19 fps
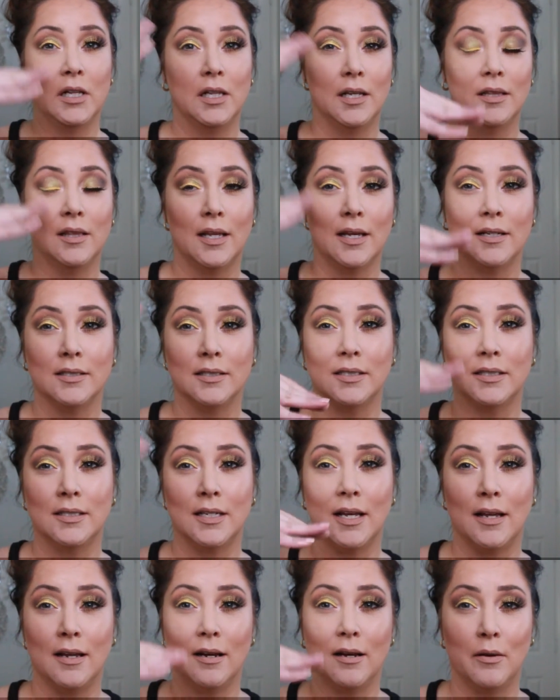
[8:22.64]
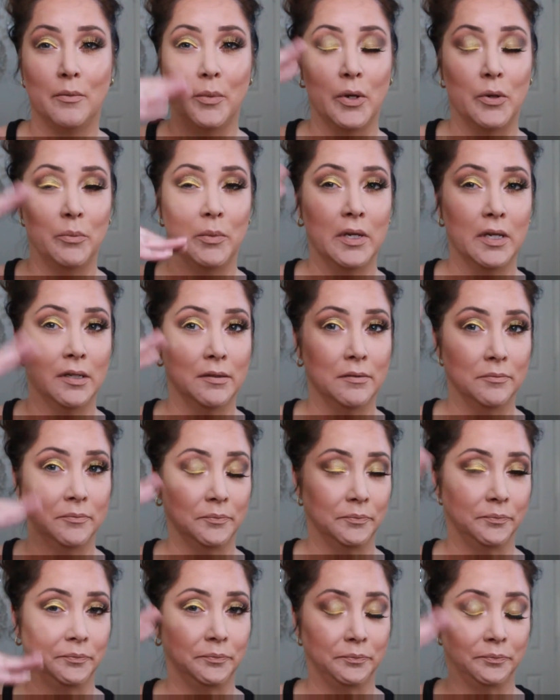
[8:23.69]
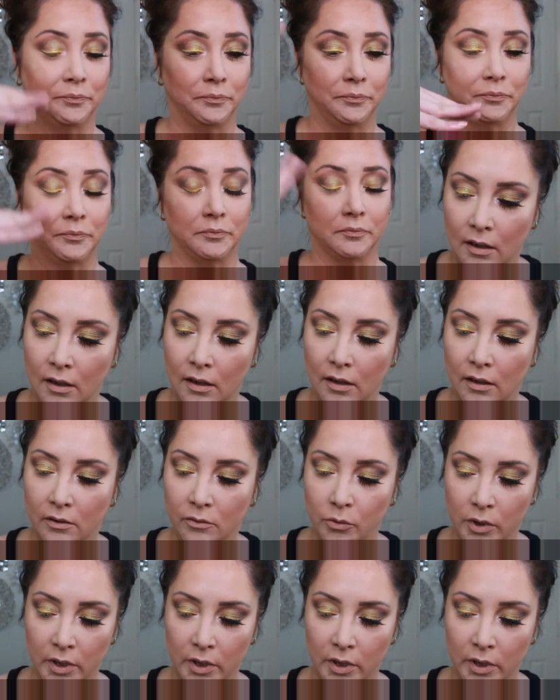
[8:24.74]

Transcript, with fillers: Let that set a moment. And